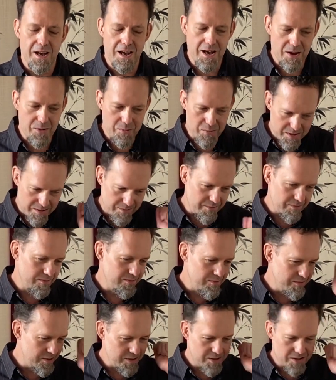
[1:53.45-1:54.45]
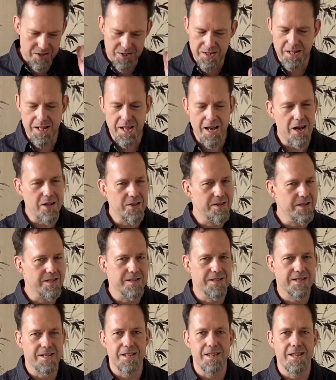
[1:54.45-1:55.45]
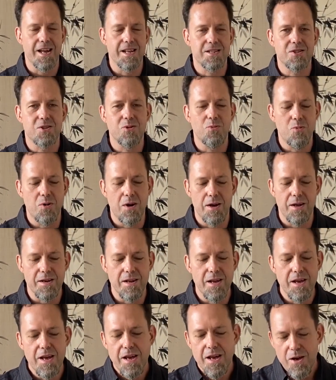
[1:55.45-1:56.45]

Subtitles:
We just nailed it and said, that's the one.